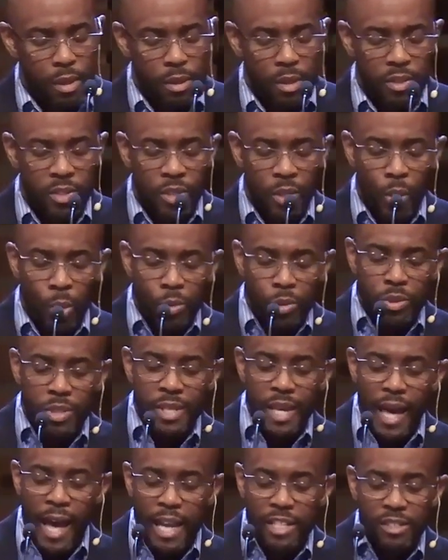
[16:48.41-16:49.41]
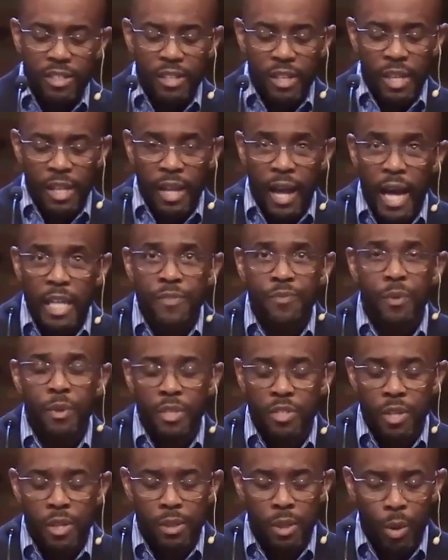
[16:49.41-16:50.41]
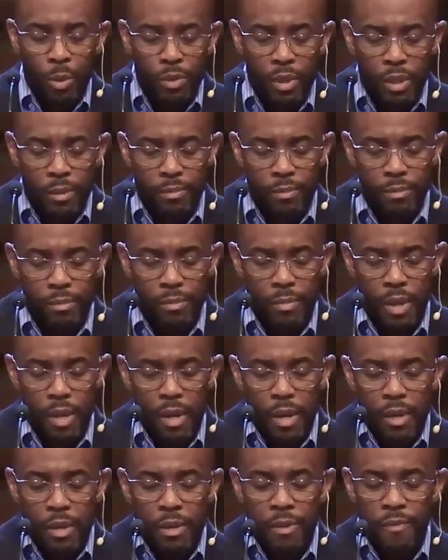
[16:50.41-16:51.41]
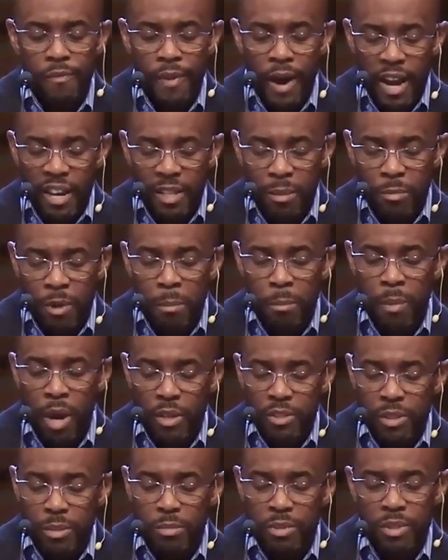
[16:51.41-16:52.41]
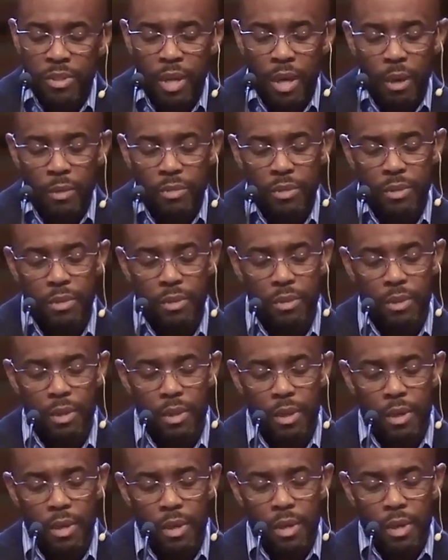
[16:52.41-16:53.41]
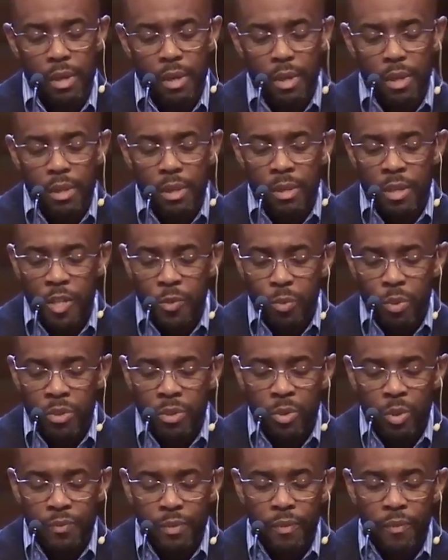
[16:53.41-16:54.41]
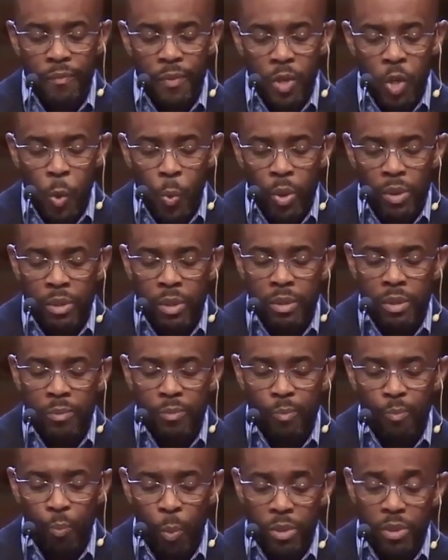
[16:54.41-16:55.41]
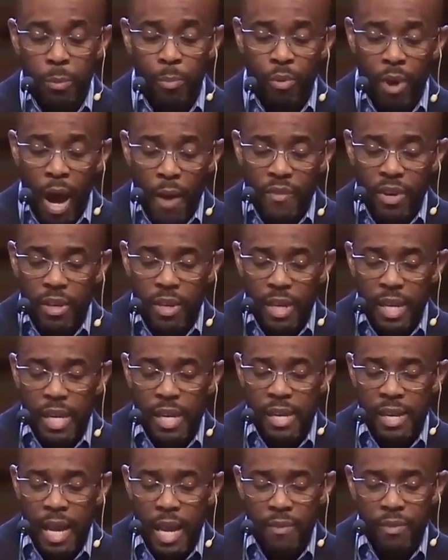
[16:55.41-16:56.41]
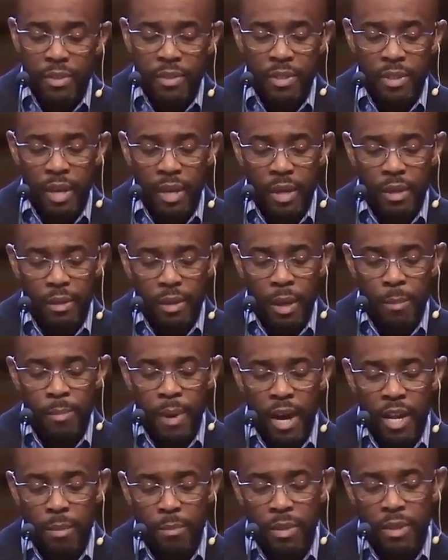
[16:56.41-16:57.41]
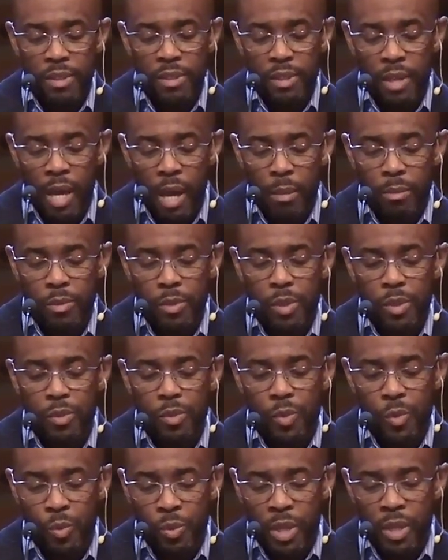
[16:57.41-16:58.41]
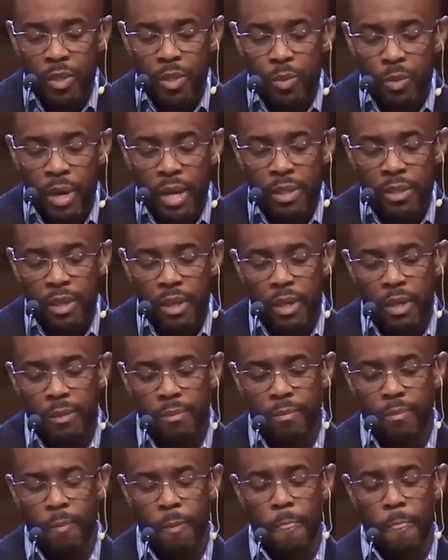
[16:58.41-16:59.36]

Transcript: the soldiers casted lots for his clothing, dividing them amongst themselves. This was to fulfill what the, what the prophet King David said about him in Psalm 22:18.